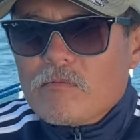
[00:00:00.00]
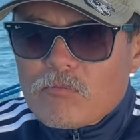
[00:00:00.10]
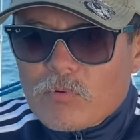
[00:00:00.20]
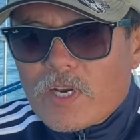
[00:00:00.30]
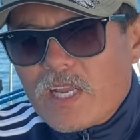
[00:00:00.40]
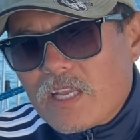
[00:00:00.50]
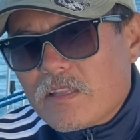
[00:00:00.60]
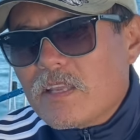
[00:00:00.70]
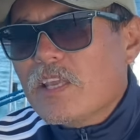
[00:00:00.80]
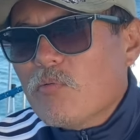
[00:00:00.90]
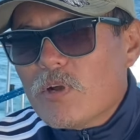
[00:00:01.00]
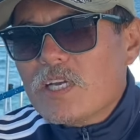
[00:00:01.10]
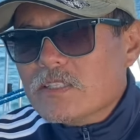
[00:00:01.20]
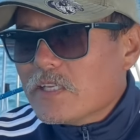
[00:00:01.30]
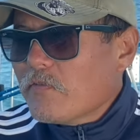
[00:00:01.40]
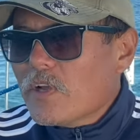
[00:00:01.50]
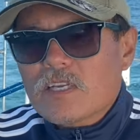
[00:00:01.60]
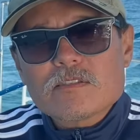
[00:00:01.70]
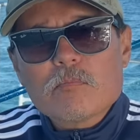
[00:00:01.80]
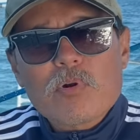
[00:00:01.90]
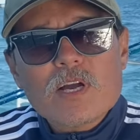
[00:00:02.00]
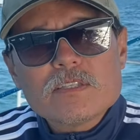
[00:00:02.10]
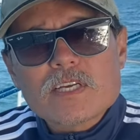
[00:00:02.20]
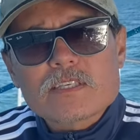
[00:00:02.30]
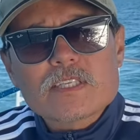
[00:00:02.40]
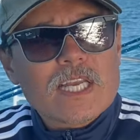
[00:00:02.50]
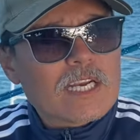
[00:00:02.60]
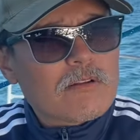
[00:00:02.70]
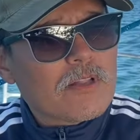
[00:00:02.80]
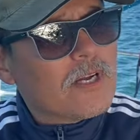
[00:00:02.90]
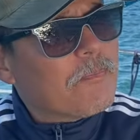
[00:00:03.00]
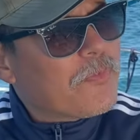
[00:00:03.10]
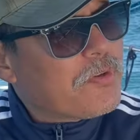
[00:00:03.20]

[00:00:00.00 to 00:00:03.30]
when I get to Key West, I've got some projects to handle up